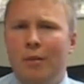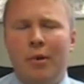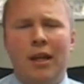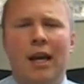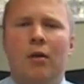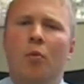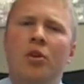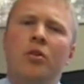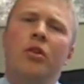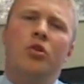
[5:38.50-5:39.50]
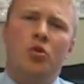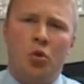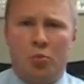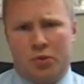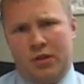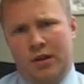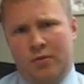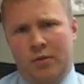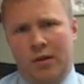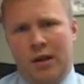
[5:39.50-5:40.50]
But again, what do the troops
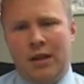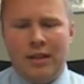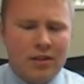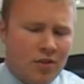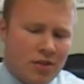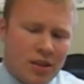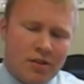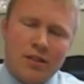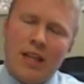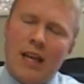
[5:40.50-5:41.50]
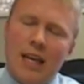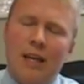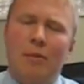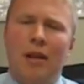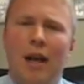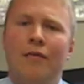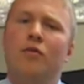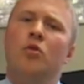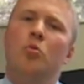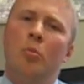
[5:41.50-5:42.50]
know? These are decisions that need to be
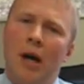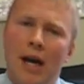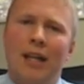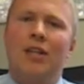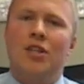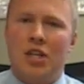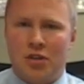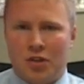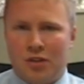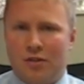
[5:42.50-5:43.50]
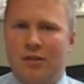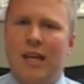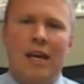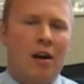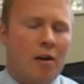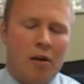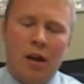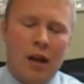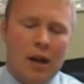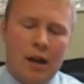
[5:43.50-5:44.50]
left to politicians. They are
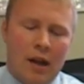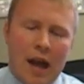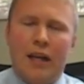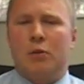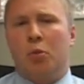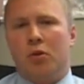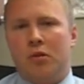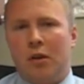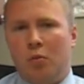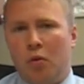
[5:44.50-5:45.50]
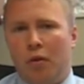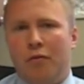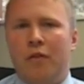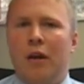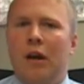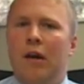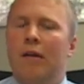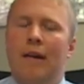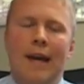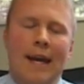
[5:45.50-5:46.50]
experts at
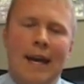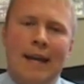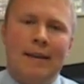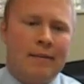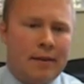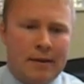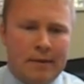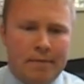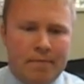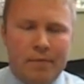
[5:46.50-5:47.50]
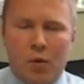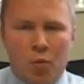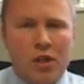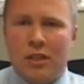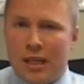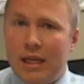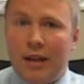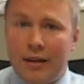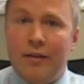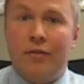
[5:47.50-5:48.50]
warfare, and we just need to
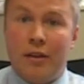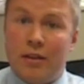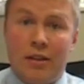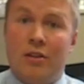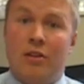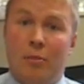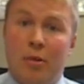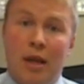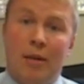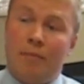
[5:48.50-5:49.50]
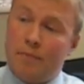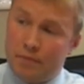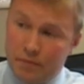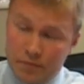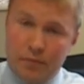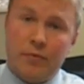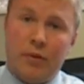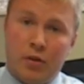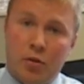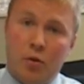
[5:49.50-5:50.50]
leave the decisions up to them.
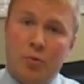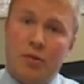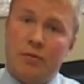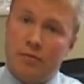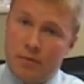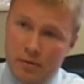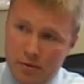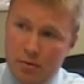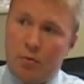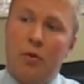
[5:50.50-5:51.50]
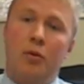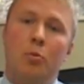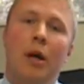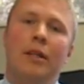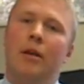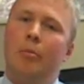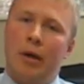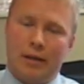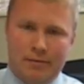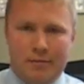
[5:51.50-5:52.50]
The troops, we respect you,
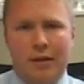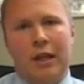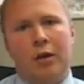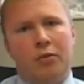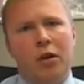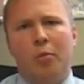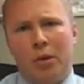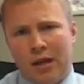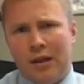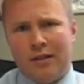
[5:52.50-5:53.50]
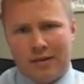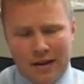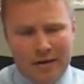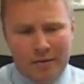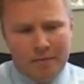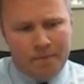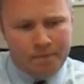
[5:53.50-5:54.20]
but your opinion doesn't count.